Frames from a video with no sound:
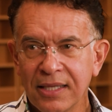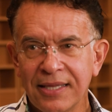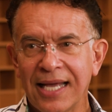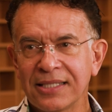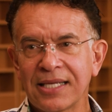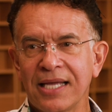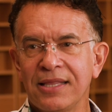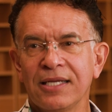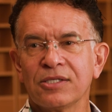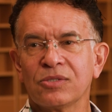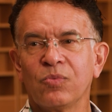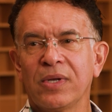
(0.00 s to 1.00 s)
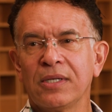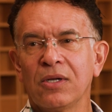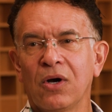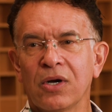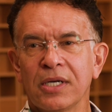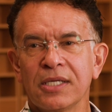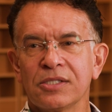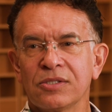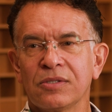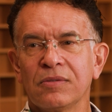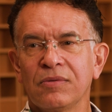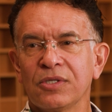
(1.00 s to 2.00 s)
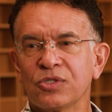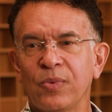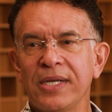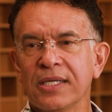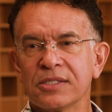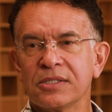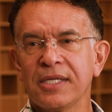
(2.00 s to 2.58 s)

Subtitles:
that I think is when art is the sweetest,